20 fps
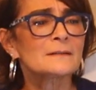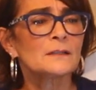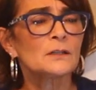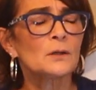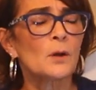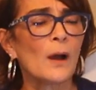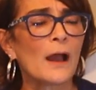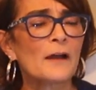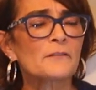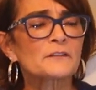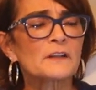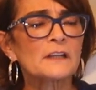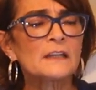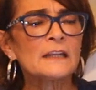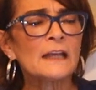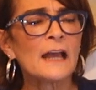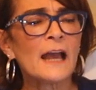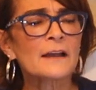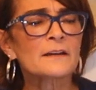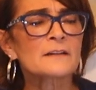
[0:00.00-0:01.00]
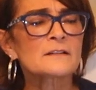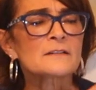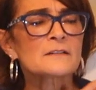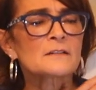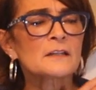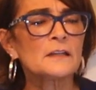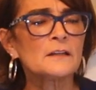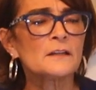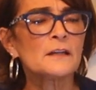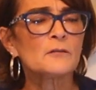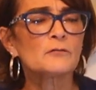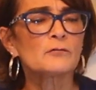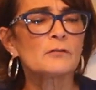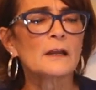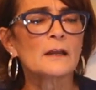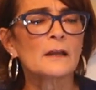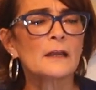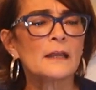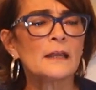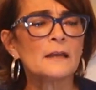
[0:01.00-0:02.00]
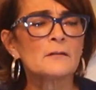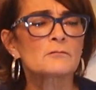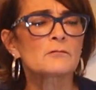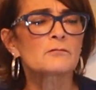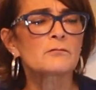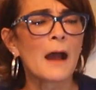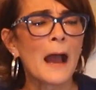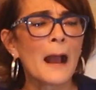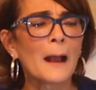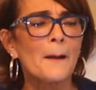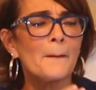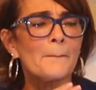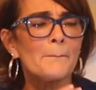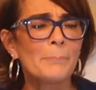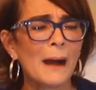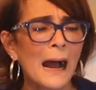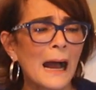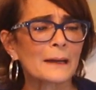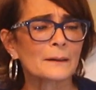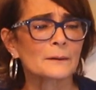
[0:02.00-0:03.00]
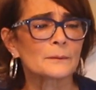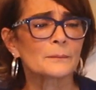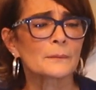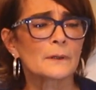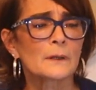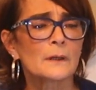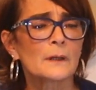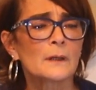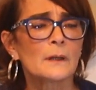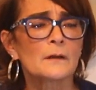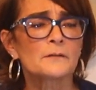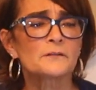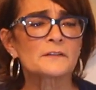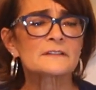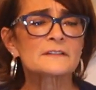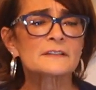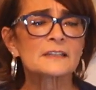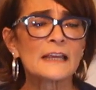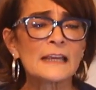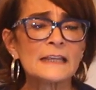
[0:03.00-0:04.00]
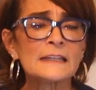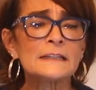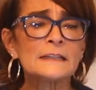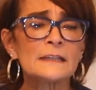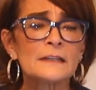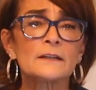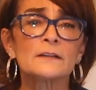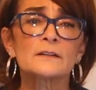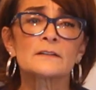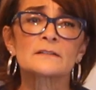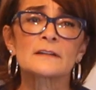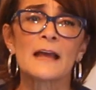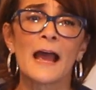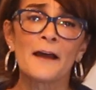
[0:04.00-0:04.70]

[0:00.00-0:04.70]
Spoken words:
after he hit rock bottom for 10 years.